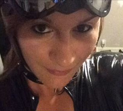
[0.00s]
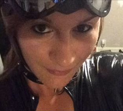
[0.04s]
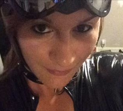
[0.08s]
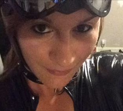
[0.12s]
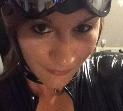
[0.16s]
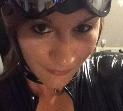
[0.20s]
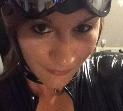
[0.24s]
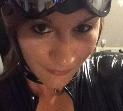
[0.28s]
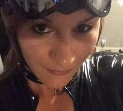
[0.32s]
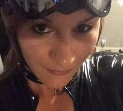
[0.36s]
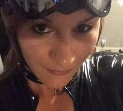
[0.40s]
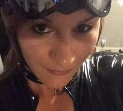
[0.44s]

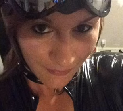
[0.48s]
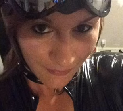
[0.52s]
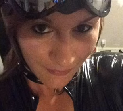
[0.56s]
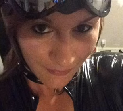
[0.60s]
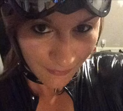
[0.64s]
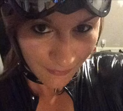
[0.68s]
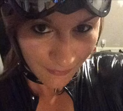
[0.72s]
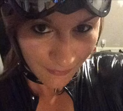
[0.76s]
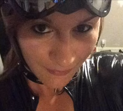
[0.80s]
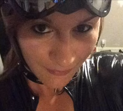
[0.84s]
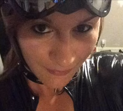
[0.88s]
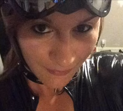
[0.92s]

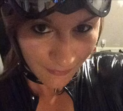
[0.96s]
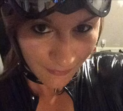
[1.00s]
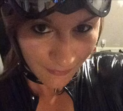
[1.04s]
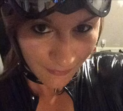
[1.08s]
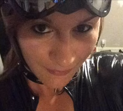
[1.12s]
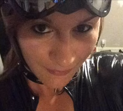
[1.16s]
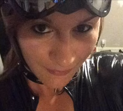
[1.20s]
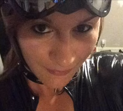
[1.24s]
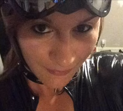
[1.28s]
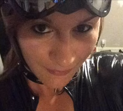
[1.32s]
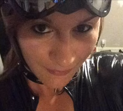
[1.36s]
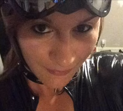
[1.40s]

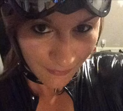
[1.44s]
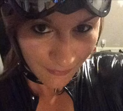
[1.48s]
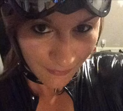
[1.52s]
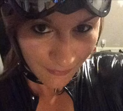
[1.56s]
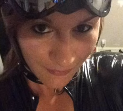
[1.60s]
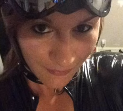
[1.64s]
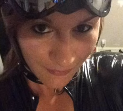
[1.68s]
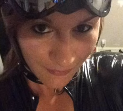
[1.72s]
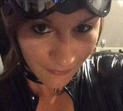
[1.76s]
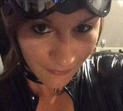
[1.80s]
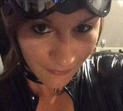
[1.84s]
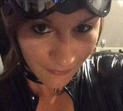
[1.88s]

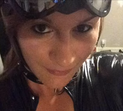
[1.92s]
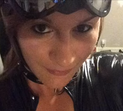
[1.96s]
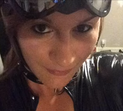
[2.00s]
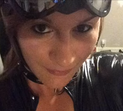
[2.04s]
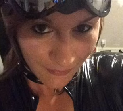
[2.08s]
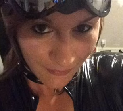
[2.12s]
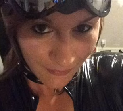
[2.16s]
(silence)